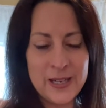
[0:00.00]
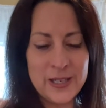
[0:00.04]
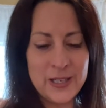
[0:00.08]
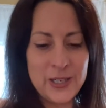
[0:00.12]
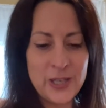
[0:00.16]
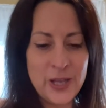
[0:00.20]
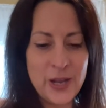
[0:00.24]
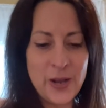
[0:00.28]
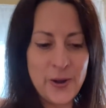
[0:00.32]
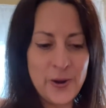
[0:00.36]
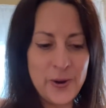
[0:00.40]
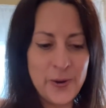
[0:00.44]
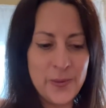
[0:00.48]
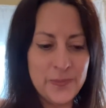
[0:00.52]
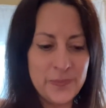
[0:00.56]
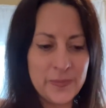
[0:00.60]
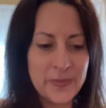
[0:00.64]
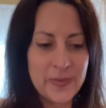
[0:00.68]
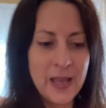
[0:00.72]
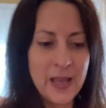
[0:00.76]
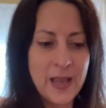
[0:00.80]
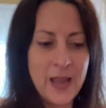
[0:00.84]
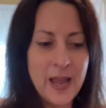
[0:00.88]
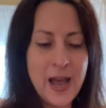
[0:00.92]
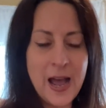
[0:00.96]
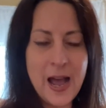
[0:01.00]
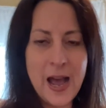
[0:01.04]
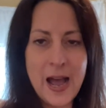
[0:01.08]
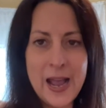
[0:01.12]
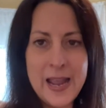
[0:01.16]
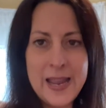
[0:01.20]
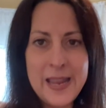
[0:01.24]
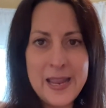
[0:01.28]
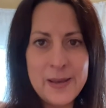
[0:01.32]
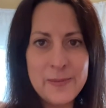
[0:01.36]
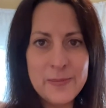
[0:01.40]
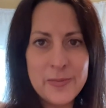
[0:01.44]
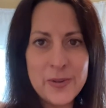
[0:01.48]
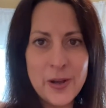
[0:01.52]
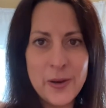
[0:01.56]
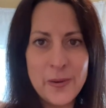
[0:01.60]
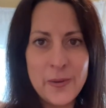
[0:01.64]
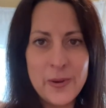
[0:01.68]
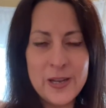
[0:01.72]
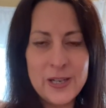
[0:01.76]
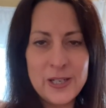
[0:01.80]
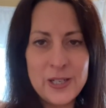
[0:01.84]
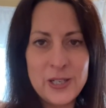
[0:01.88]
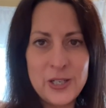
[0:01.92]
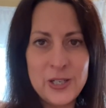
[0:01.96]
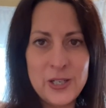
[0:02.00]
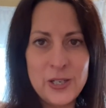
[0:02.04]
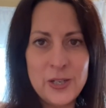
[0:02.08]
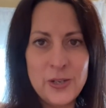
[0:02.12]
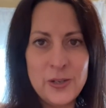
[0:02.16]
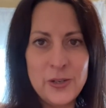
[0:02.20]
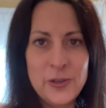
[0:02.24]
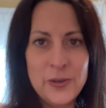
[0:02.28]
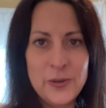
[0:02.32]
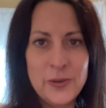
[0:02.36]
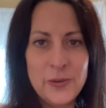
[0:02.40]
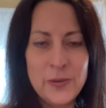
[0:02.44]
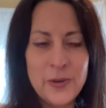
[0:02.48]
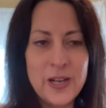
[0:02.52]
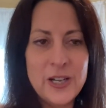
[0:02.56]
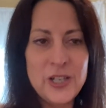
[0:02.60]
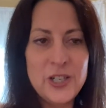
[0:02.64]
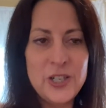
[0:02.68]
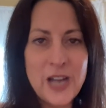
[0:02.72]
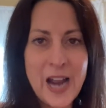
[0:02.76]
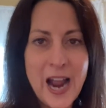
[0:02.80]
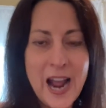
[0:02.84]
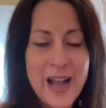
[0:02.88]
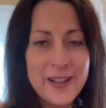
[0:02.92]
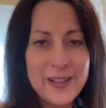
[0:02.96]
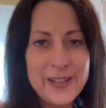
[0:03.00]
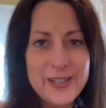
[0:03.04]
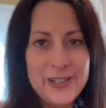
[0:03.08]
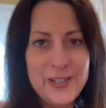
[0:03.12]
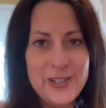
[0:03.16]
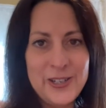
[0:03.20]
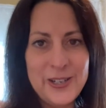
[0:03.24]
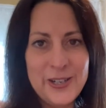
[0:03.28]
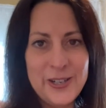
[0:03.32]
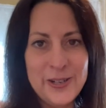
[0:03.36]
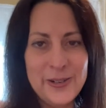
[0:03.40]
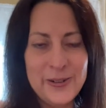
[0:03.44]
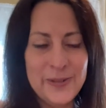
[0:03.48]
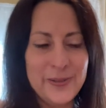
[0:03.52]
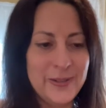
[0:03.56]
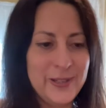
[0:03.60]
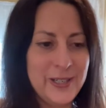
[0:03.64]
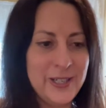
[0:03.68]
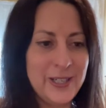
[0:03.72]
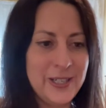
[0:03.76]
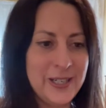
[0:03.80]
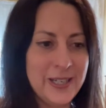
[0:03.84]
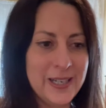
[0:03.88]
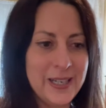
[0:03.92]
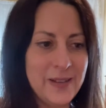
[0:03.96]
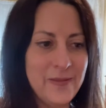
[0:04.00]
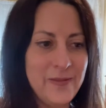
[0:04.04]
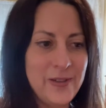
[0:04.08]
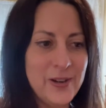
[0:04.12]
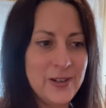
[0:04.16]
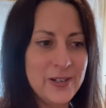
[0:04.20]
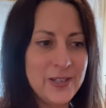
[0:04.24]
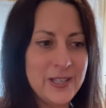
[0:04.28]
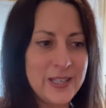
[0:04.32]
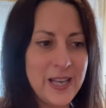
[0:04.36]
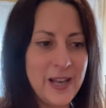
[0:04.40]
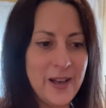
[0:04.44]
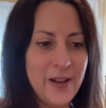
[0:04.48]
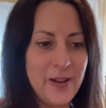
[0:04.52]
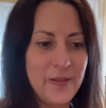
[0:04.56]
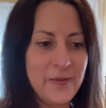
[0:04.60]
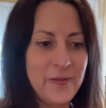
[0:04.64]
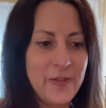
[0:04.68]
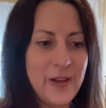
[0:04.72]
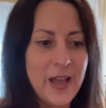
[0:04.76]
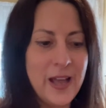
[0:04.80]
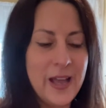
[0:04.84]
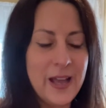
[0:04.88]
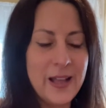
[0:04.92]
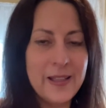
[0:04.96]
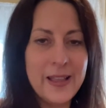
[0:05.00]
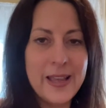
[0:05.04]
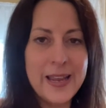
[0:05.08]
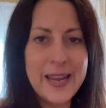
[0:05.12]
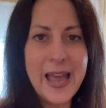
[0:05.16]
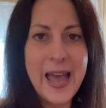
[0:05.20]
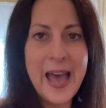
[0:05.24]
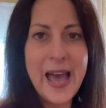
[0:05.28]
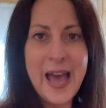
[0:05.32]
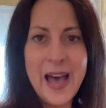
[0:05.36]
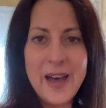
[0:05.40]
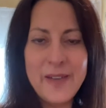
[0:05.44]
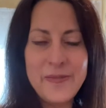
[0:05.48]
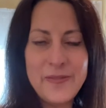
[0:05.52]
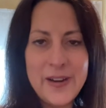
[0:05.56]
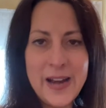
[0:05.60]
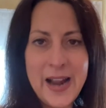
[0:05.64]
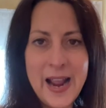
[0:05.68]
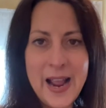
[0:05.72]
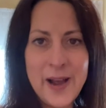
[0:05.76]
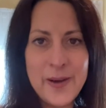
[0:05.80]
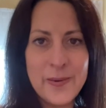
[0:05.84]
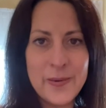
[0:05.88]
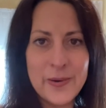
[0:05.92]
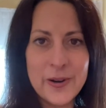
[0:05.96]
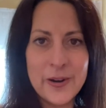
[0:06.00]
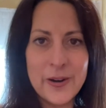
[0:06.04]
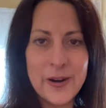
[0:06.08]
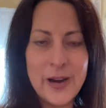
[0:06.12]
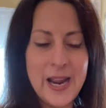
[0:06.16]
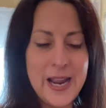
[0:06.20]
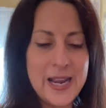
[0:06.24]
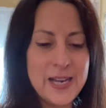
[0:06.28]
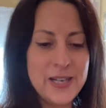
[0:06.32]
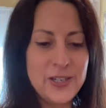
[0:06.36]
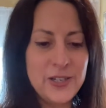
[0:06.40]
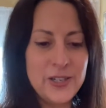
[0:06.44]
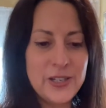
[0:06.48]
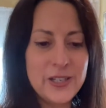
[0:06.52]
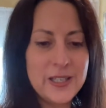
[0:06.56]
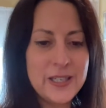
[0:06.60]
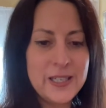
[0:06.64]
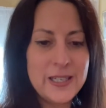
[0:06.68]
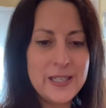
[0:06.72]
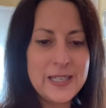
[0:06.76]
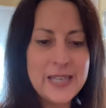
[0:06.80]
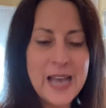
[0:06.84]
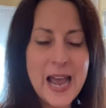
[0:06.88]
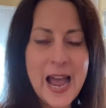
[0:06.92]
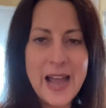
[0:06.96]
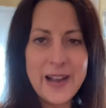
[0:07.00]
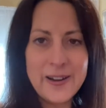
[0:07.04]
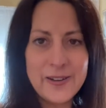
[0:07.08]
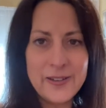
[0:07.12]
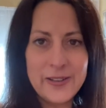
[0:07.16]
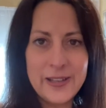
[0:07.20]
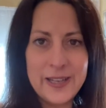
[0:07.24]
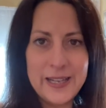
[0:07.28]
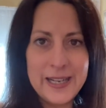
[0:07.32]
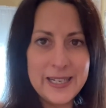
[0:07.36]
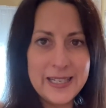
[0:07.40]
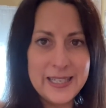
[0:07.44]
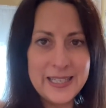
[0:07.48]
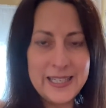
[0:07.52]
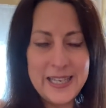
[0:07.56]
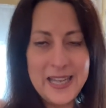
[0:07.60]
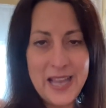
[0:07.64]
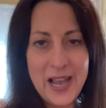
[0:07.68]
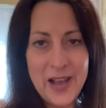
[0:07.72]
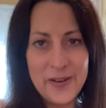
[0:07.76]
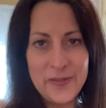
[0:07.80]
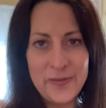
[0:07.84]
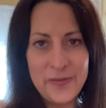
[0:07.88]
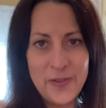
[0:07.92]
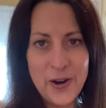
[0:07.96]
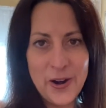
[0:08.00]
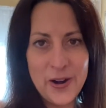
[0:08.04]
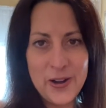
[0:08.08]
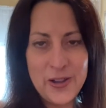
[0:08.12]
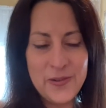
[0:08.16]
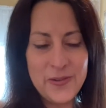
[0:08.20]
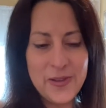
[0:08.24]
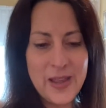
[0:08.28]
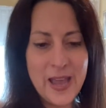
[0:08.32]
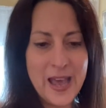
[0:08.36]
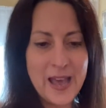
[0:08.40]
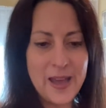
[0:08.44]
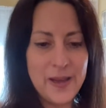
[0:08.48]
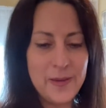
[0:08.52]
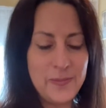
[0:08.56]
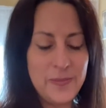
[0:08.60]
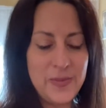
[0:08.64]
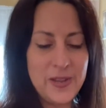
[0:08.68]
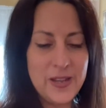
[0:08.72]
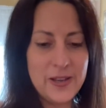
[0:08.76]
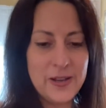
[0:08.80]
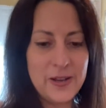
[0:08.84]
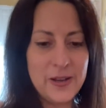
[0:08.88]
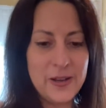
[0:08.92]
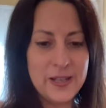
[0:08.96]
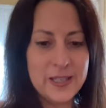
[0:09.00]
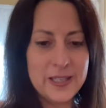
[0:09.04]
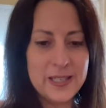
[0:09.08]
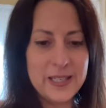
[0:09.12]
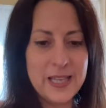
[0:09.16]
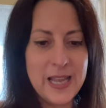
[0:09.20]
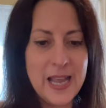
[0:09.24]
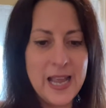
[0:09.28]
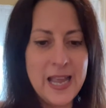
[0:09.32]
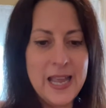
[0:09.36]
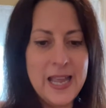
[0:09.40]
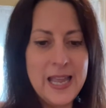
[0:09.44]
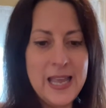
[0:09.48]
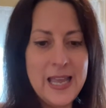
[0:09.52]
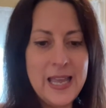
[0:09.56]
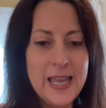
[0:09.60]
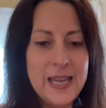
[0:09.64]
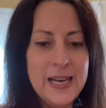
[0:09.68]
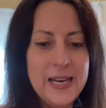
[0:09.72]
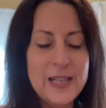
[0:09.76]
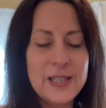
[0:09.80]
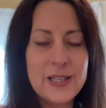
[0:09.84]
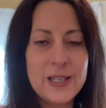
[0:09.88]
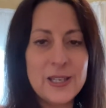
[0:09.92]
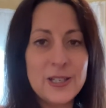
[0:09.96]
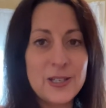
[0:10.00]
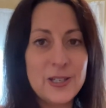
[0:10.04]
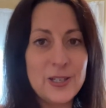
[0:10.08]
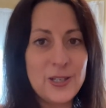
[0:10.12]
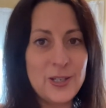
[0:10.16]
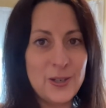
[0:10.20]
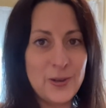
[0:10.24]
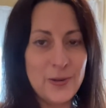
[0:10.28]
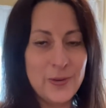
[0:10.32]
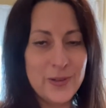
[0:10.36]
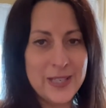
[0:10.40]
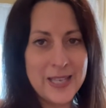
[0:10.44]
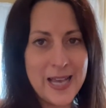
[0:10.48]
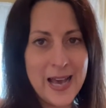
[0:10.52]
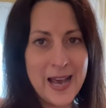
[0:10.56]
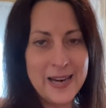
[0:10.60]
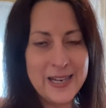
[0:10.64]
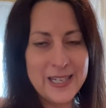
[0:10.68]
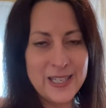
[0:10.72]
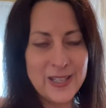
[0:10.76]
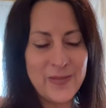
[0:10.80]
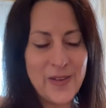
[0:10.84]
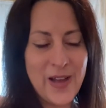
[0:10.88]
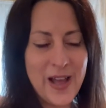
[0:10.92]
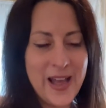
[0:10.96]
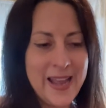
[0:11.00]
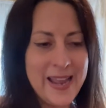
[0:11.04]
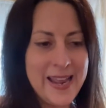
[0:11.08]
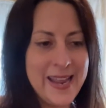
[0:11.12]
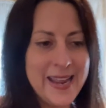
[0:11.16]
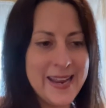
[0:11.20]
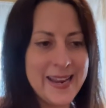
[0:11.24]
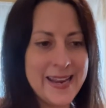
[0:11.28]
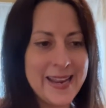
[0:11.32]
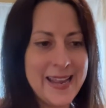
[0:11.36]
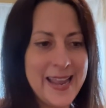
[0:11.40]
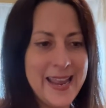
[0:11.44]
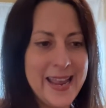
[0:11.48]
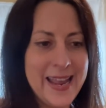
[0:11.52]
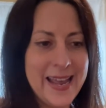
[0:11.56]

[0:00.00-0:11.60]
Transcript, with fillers: So I am going to challenge you to give yourself like a half an hour and just tackle it and see how far you get, because it is so satisfying.